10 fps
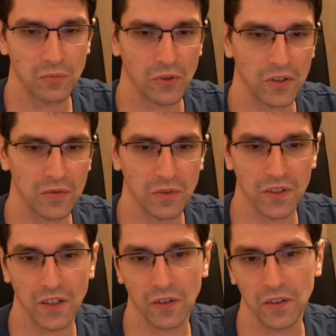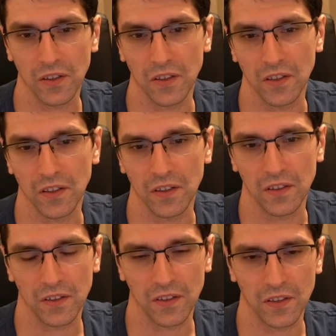pawns, but now he
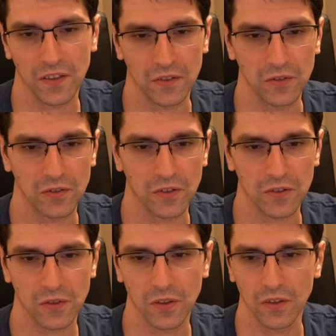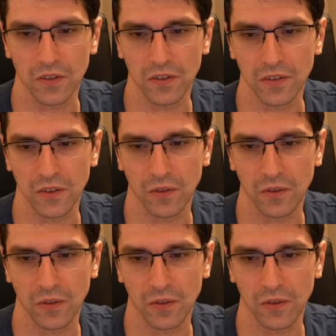got good control